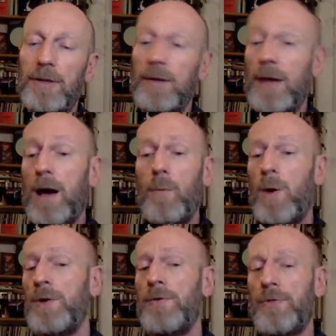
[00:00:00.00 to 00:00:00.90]
They are
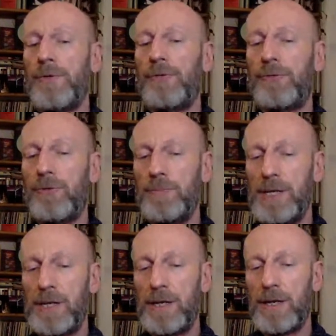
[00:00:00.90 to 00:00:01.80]
wondrous to
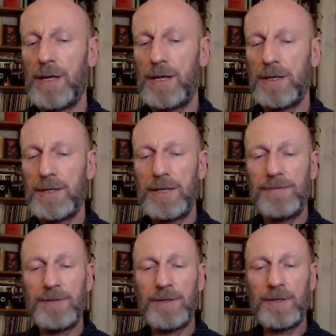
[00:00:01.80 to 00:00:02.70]
me,
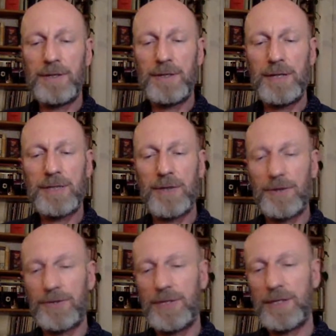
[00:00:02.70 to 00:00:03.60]
even
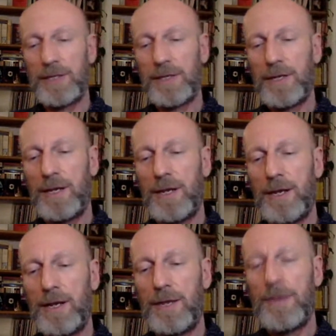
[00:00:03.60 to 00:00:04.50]
exotic.
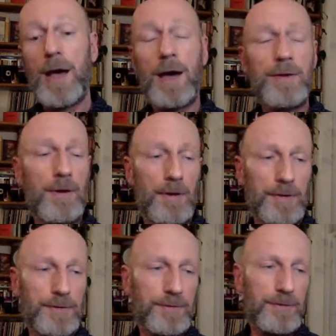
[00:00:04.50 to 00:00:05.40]
They are
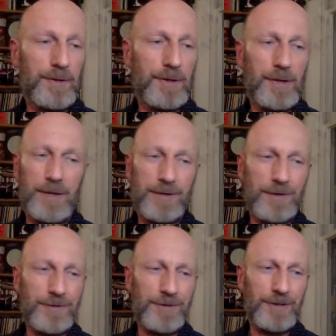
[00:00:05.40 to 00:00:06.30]
not
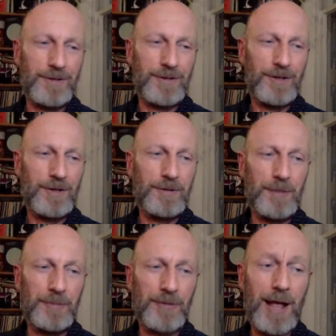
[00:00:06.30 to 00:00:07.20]
exotic to
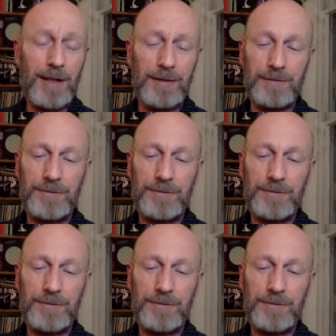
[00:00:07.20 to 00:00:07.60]
themselves.